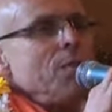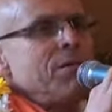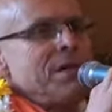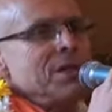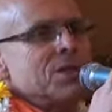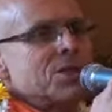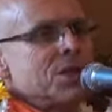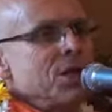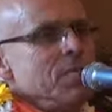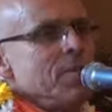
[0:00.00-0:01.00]

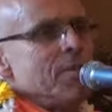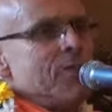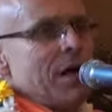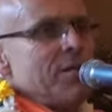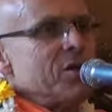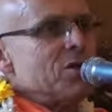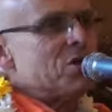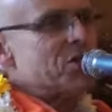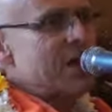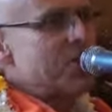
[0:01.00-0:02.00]
Plus, uh, Prabhupada
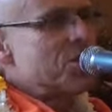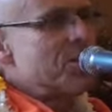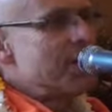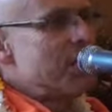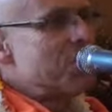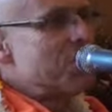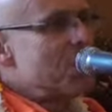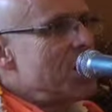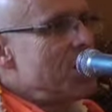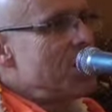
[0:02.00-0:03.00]
also tells about
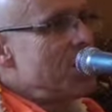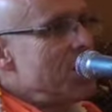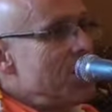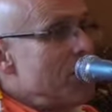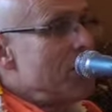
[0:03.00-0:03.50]
uh,